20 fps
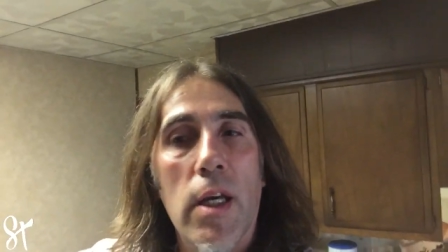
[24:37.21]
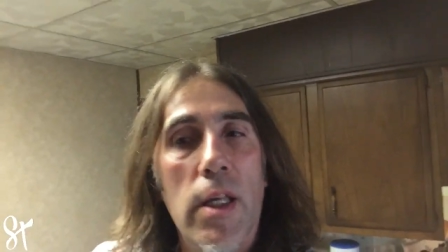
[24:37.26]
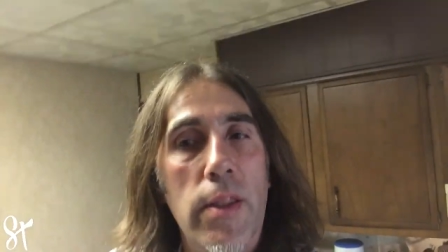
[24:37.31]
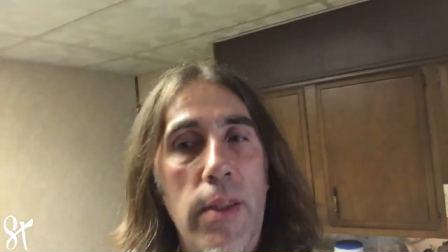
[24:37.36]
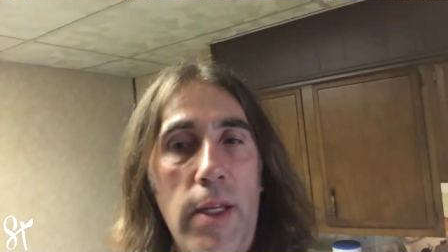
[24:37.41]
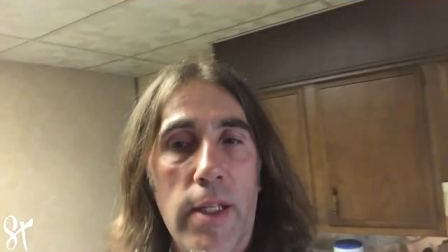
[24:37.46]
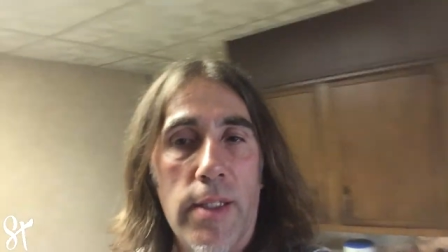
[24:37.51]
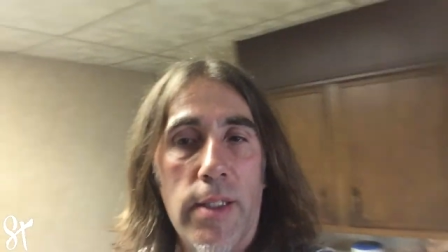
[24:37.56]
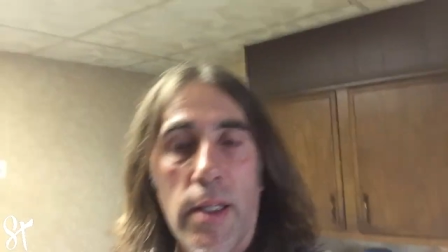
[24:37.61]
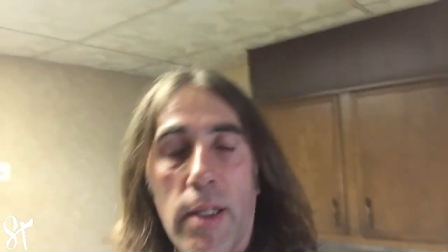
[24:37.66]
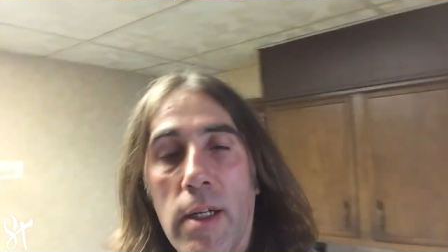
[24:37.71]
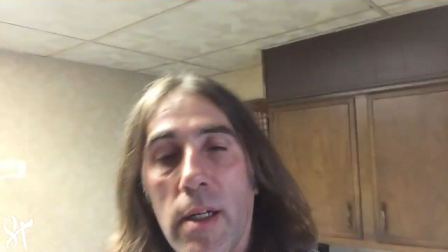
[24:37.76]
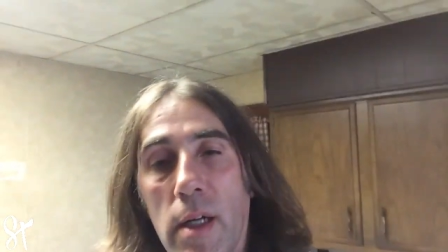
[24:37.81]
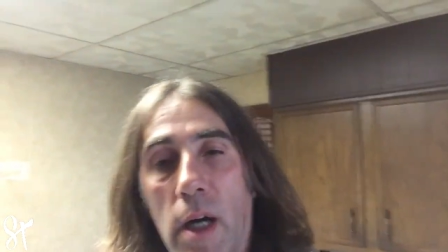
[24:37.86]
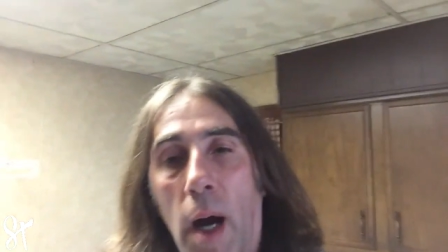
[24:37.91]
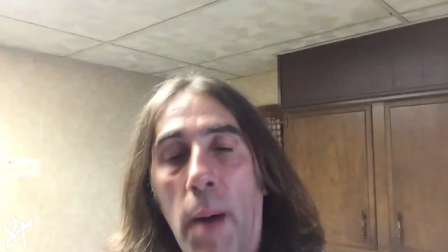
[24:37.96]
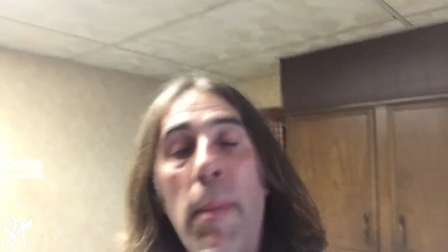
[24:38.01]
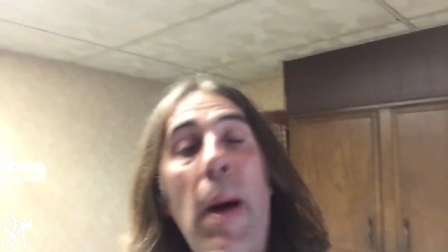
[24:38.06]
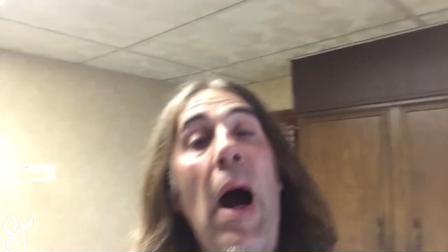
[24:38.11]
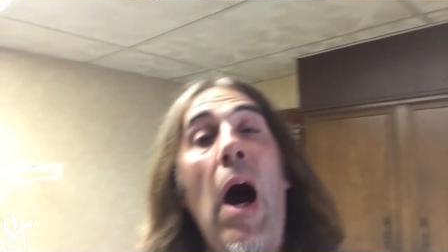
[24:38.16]
that uh,
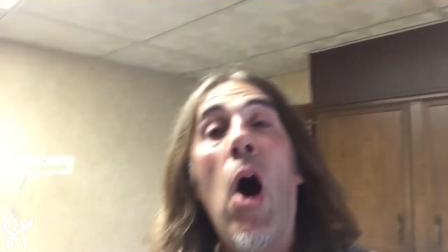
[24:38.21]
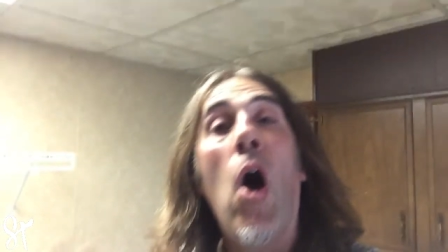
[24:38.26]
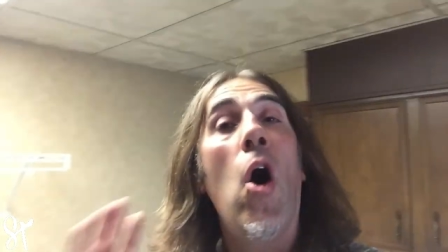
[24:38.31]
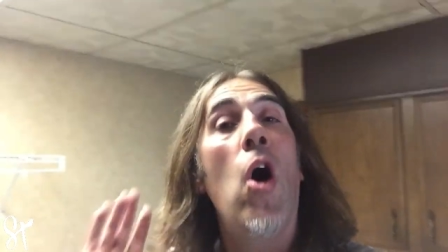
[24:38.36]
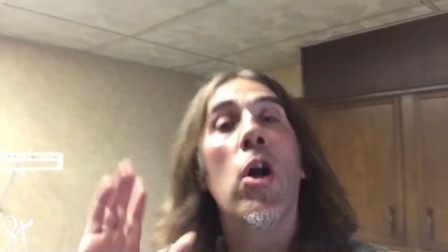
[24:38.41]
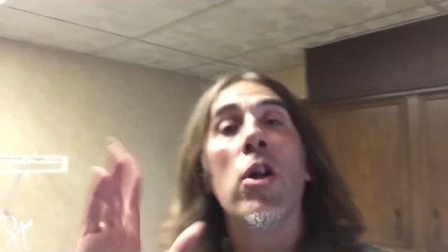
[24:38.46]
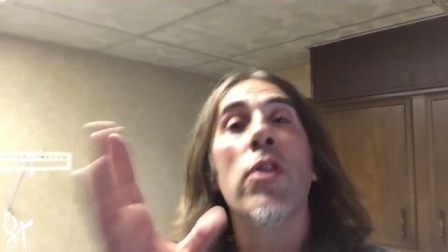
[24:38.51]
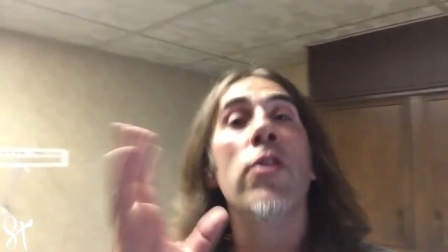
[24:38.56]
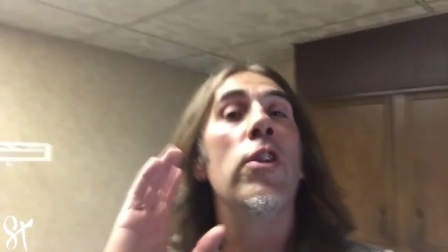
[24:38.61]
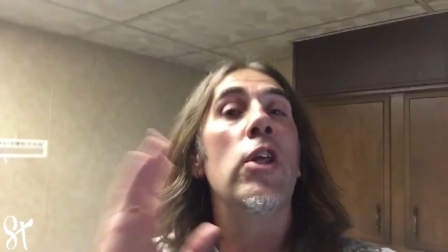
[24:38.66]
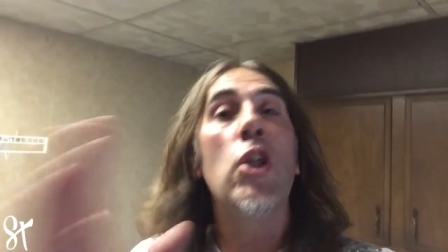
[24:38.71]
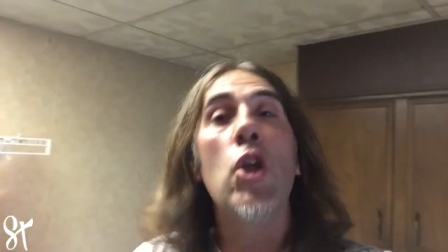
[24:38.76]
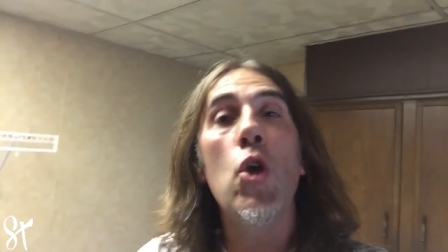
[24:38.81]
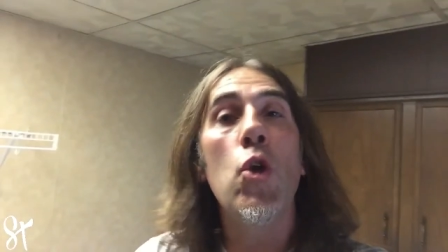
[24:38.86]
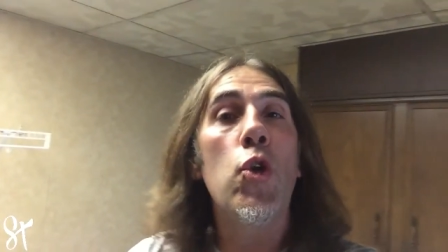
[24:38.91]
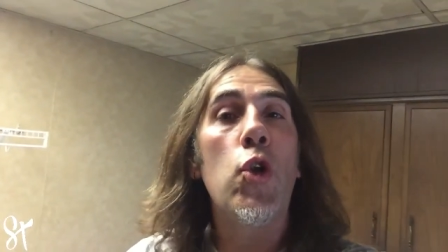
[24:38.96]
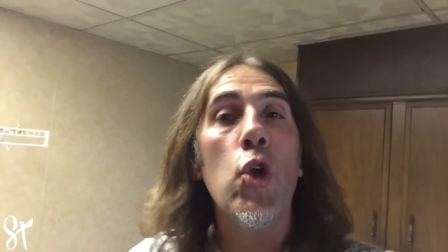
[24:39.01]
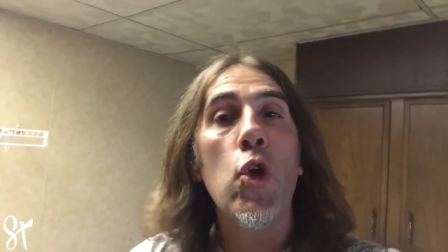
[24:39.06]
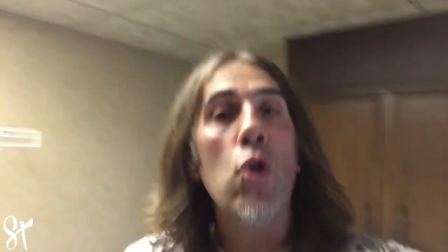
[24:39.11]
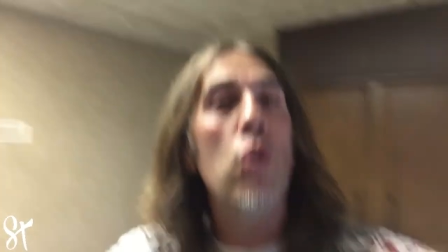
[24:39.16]
I'm on the
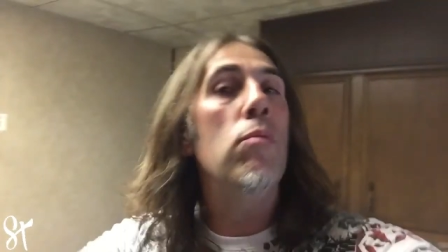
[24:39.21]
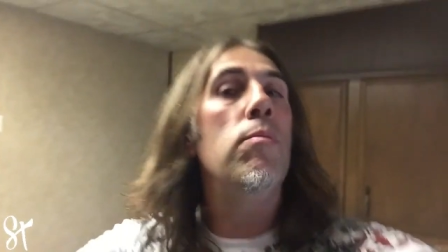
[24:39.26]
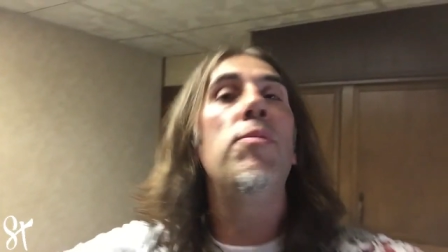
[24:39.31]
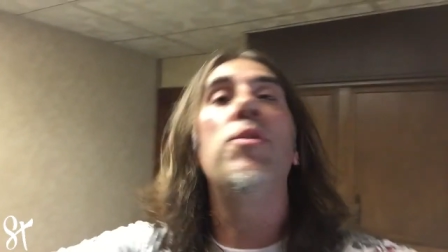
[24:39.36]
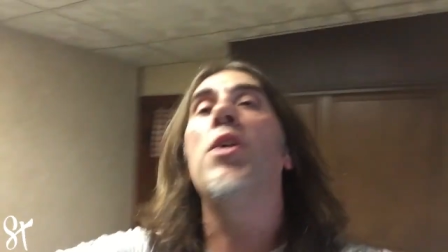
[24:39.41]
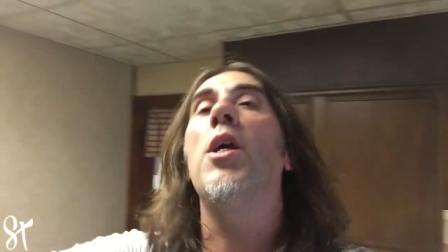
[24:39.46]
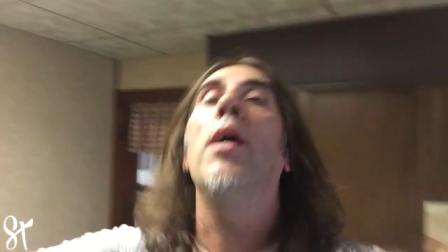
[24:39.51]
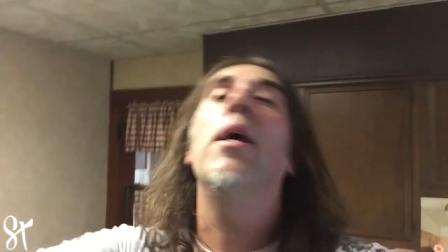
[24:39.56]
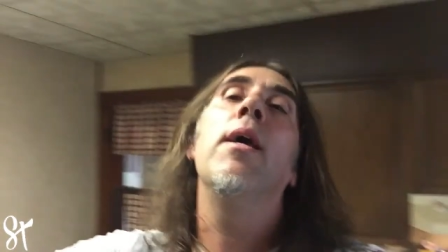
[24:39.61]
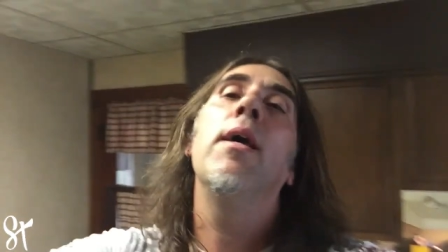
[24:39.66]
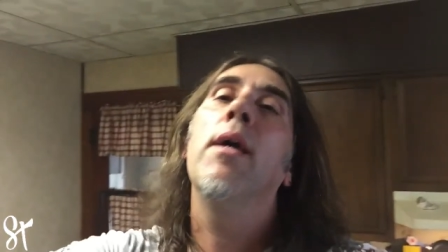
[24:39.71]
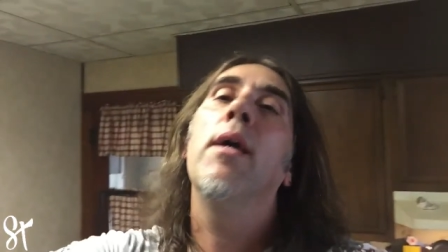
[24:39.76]
YouTubes